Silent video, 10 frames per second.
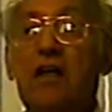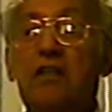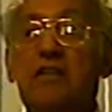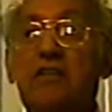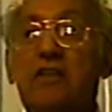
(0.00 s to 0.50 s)
I
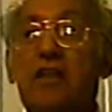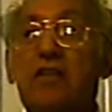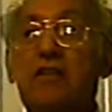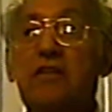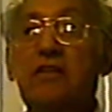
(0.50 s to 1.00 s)

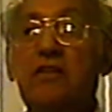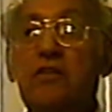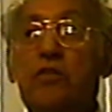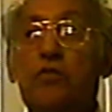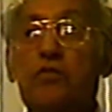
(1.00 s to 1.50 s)
decided
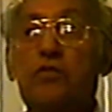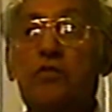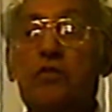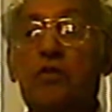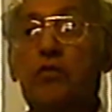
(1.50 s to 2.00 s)
to
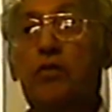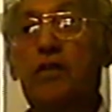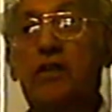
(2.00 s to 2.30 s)
go to work.